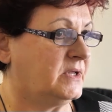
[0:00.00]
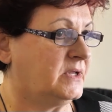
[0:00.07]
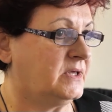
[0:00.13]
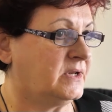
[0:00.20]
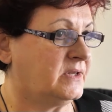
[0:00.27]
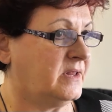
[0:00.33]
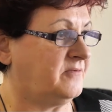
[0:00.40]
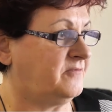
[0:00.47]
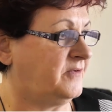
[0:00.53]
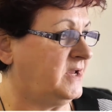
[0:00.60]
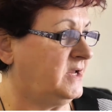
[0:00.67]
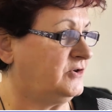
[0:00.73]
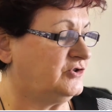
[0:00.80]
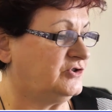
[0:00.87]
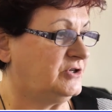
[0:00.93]
There are
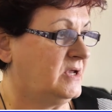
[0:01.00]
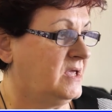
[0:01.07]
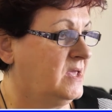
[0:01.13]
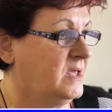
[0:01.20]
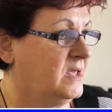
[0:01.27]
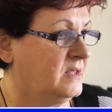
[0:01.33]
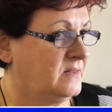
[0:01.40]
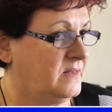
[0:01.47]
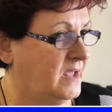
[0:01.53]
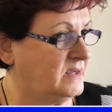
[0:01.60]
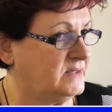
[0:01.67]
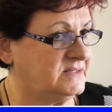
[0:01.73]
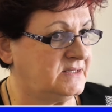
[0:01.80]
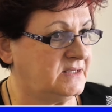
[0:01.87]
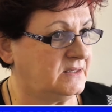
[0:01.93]
frequent problems of
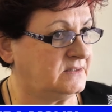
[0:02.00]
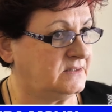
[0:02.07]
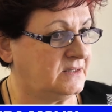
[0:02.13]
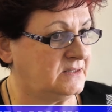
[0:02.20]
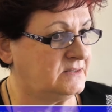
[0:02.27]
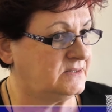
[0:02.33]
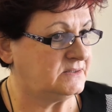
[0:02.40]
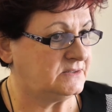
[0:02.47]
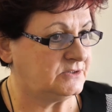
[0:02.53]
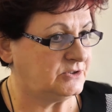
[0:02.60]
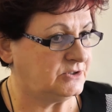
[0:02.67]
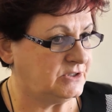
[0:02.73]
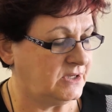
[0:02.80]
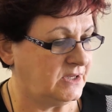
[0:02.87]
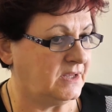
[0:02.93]
worry, of fear, or
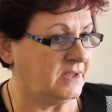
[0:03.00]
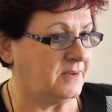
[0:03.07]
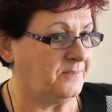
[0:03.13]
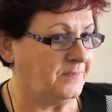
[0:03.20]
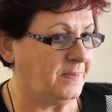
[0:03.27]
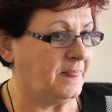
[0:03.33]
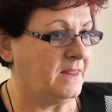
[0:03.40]
anxiety.